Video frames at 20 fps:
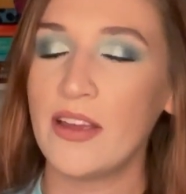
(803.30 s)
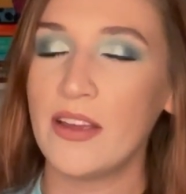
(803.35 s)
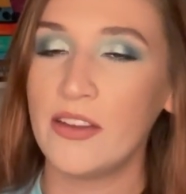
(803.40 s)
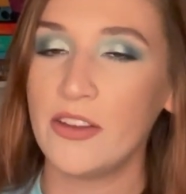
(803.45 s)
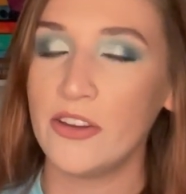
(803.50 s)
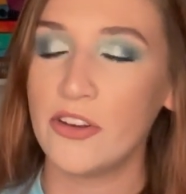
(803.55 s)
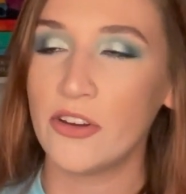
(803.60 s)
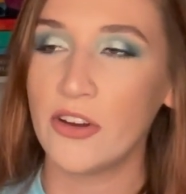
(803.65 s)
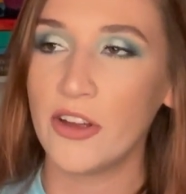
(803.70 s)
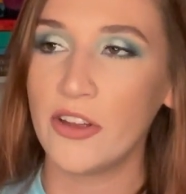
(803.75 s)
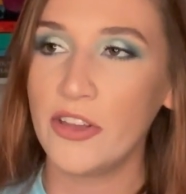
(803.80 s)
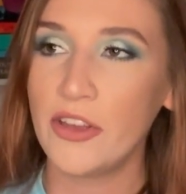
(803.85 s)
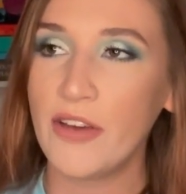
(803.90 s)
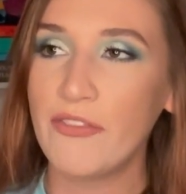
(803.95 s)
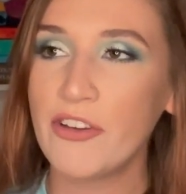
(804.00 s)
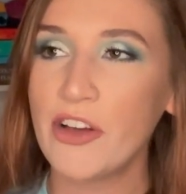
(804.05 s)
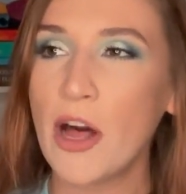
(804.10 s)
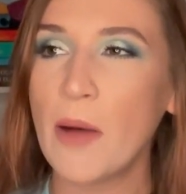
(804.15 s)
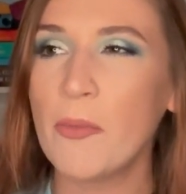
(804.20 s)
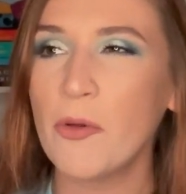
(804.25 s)
you have
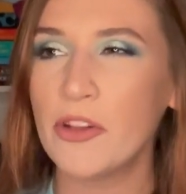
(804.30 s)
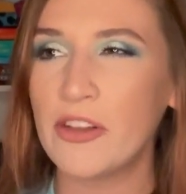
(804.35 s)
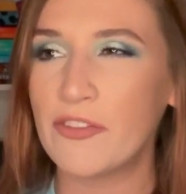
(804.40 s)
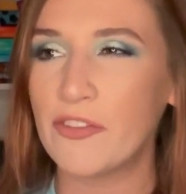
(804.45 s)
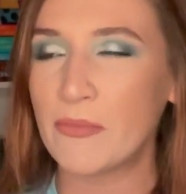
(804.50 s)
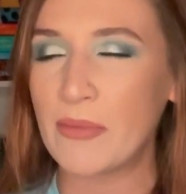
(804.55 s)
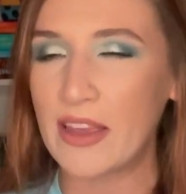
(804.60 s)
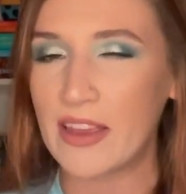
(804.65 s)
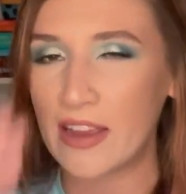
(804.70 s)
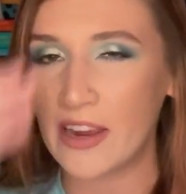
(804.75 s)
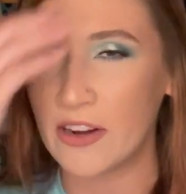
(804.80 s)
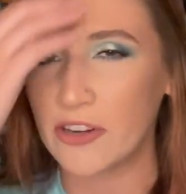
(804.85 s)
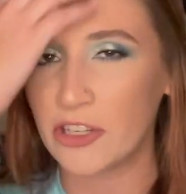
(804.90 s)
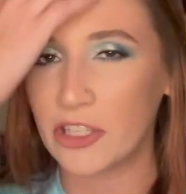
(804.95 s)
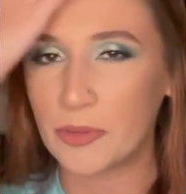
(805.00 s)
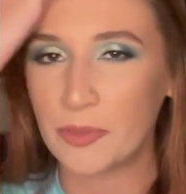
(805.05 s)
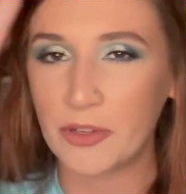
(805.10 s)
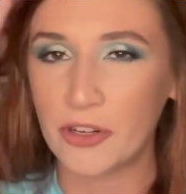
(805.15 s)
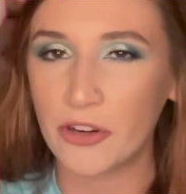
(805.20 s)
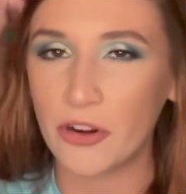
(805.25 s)
a couple of different main
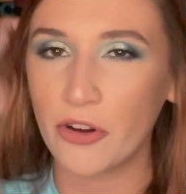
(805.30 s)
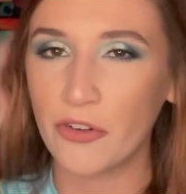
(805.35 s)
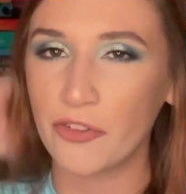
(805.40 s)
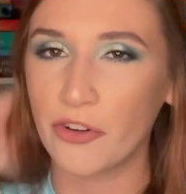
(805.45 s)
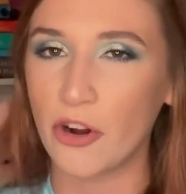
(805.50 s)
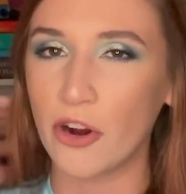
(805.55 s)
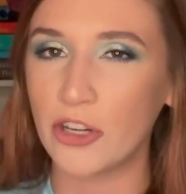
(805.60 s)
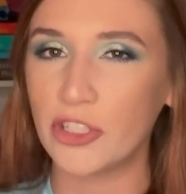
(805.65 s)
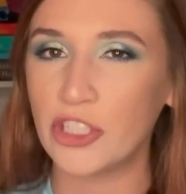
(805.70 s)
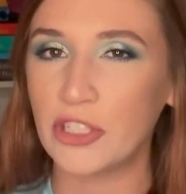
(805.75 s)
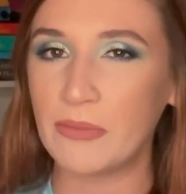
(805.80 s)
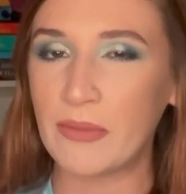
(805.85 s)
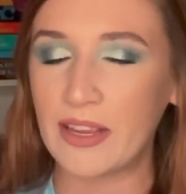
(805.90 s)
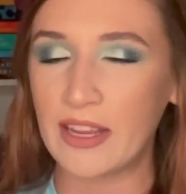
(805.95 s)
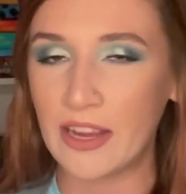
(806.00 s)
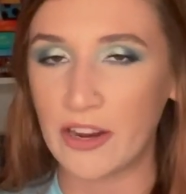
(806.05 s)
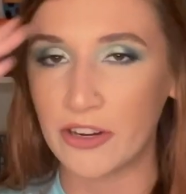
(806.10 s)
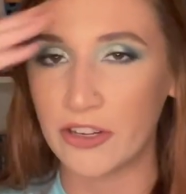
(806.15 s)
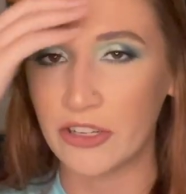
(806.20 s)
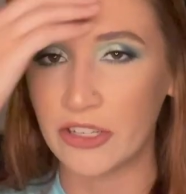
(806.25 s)
characters, but your overarching main
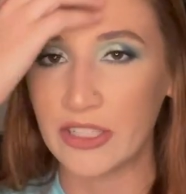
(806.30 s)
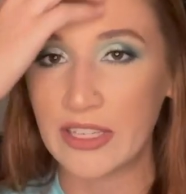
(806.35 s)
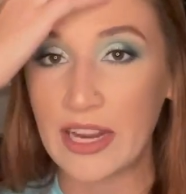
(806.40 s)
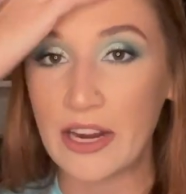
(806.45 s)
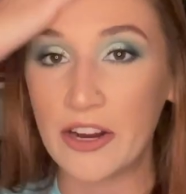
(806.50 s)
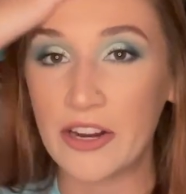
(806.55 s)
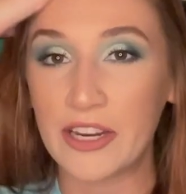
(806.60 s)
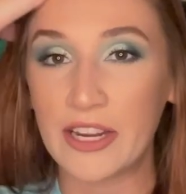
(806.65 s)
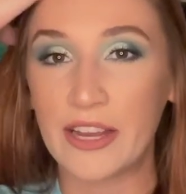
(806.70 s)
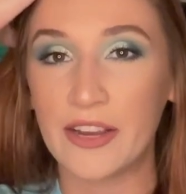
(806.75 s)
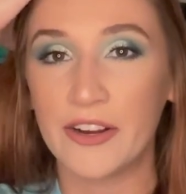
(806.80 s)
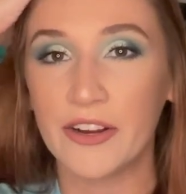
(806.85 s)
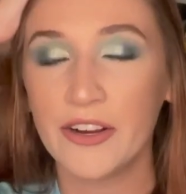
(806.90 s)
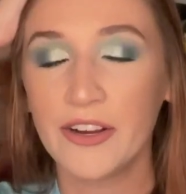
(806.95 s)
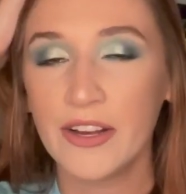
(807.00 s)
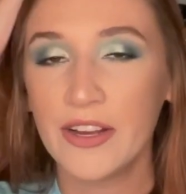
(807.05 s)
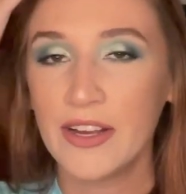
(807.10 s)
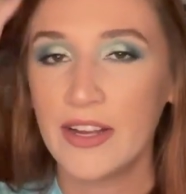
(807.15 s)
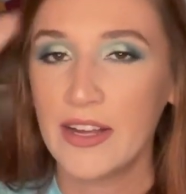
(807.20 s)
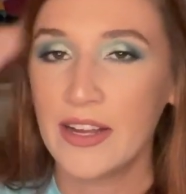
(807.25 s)
character is Eren
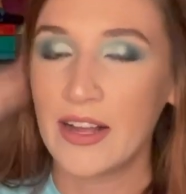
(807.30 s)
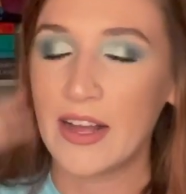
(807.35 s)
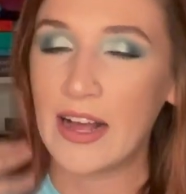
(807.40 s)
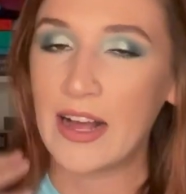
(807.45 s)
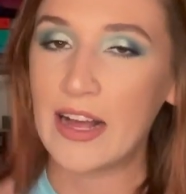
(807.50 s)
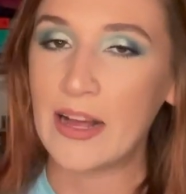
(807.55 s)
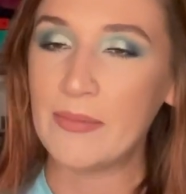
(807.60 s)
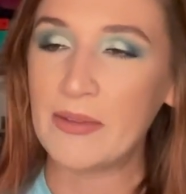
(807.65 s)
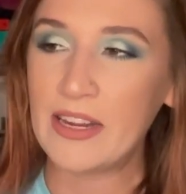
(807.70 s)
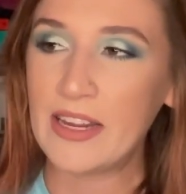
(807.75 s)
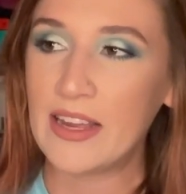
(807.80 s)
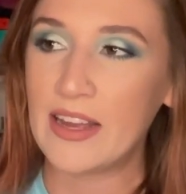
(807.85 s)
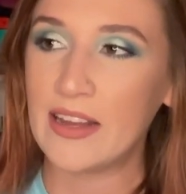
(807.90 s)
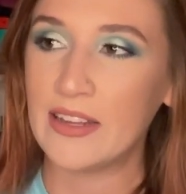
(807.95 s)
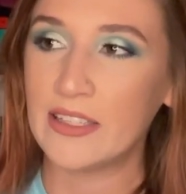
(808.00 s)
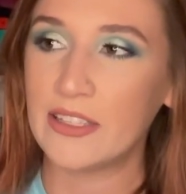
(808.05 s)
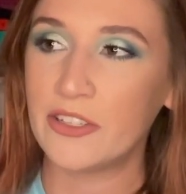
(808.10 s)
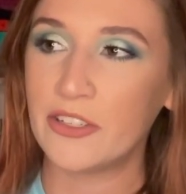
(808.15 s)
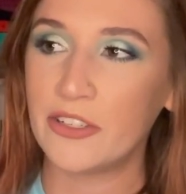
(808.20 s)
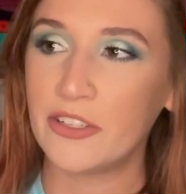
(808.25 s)
Yeager. And he
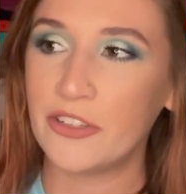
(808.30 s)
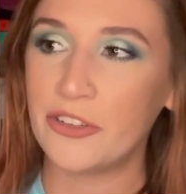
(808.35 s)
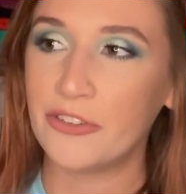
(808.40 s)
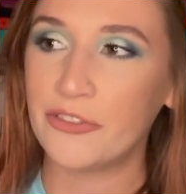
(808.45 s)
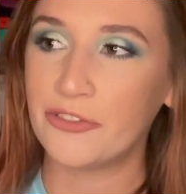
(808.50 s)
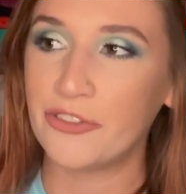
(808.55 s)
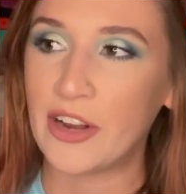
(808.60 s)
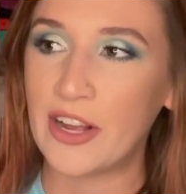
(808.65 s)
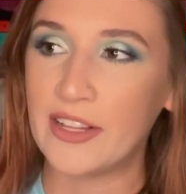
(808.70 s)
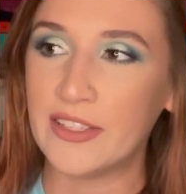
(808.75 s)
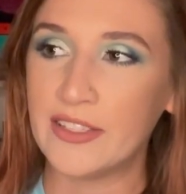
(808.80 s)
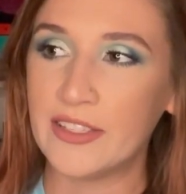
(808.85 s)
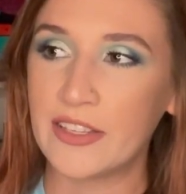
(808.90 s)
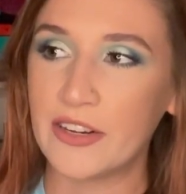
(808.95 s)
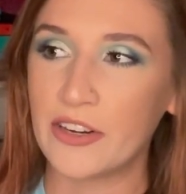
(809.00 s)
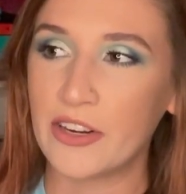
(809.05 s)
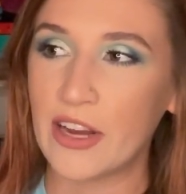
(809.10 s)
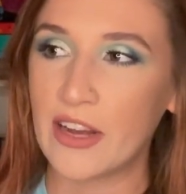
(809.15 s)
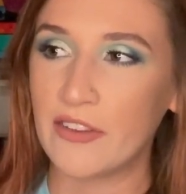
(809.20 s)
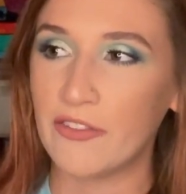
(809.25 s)
has two friends that
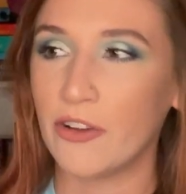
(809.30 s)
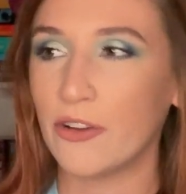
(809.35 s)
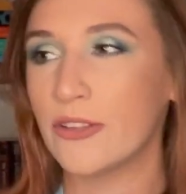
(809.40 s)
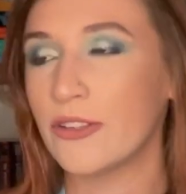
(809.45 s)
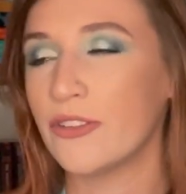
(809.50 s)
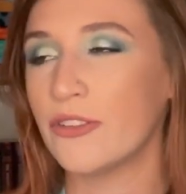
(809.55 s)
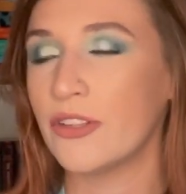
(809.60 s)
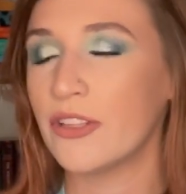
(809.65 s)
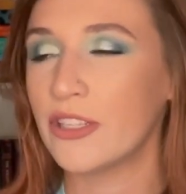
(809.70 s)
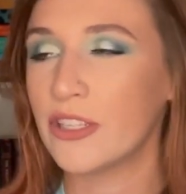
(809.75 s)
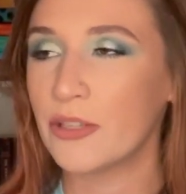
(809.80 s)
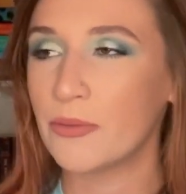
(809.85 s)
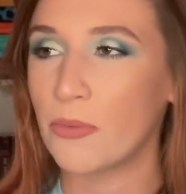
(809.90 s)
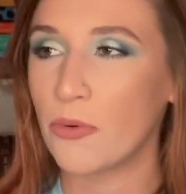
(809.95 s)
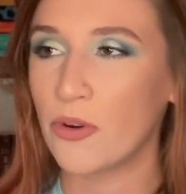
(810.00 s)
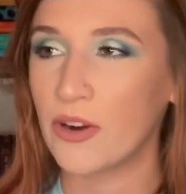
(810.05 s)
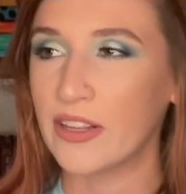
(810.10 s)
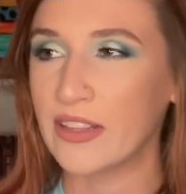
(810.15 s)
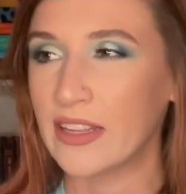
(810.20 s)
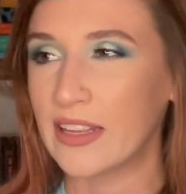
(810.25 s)
are kind of also the
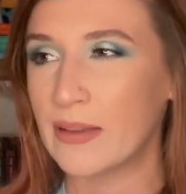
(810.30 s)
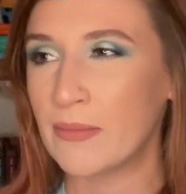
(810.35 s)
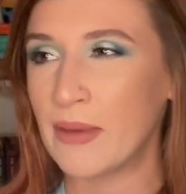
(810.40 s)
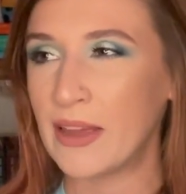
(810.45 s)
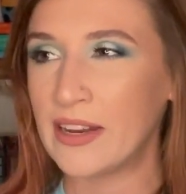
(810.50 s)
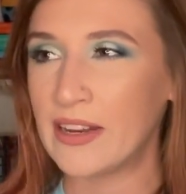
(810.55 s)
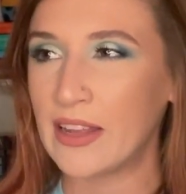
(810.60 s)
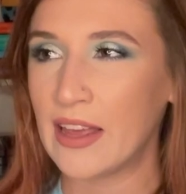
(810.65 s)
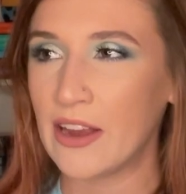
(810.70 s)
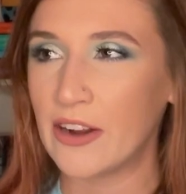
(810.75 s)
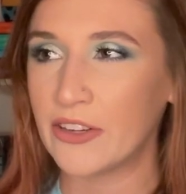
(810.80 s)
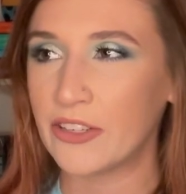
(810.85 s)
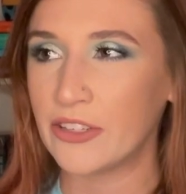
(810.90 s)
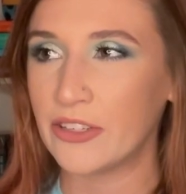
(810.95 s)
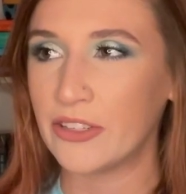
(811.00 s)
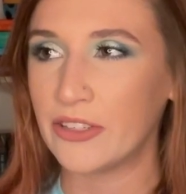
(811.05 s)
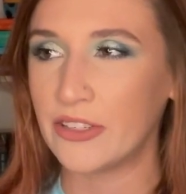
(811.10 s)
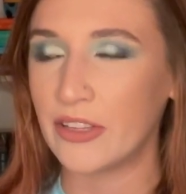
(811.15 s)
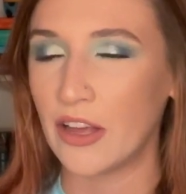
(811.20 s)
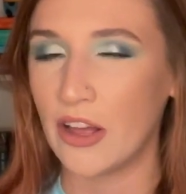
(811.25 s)
supporting like main
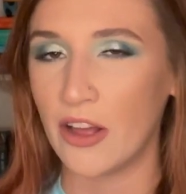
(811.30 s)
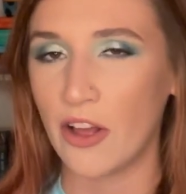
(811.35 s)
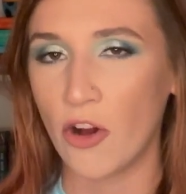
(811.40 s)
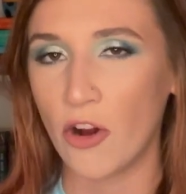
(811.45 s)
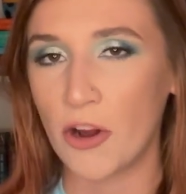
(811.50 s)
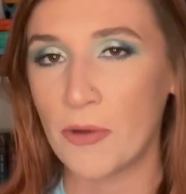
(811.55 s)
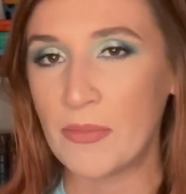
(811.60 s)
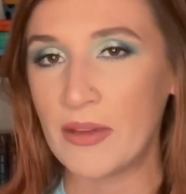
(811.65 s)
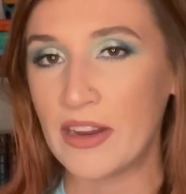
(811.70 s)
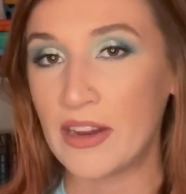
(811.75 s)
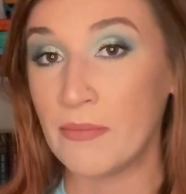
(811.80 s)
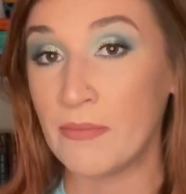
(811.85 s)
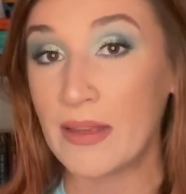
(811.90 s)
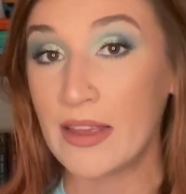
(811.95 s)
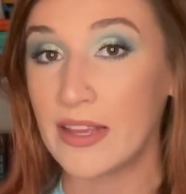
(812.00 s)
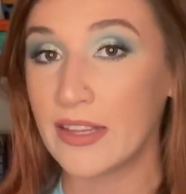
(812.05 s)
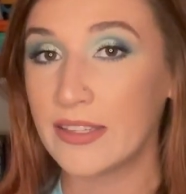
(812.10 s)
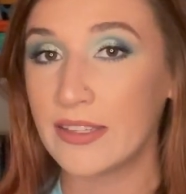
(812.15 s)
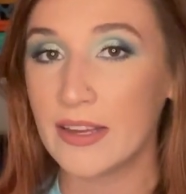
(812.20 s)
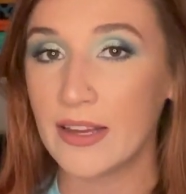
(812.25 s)
characters, Armin and
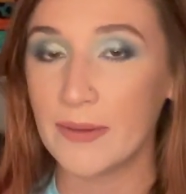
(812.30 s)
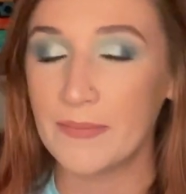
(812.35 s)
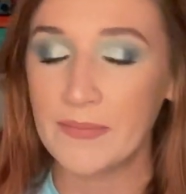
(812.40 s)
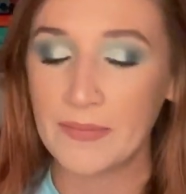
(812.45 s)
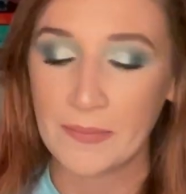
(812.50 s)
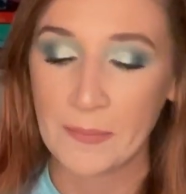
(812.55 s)
Mikasa.